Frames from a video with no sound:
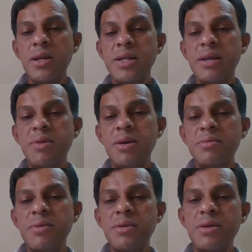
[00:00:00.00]
develop
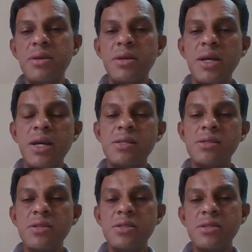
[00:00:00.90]

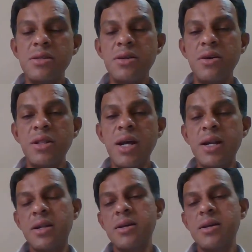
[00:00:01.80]
research on that.